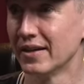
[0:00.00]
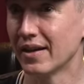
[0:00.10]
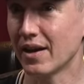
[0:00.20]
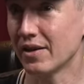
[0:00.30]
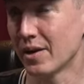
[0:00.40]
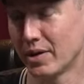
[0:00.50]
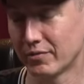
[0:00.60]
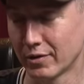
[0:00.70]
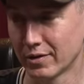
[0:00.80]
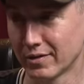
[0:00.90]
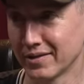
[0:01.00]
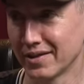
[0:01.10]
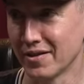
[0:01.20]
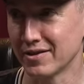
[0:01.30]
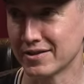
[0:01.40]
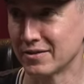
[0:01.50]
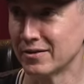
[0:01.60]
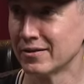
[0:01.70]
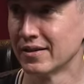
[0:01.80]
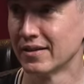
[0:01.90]
It got nominated for an
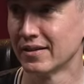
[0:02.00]
Oscar,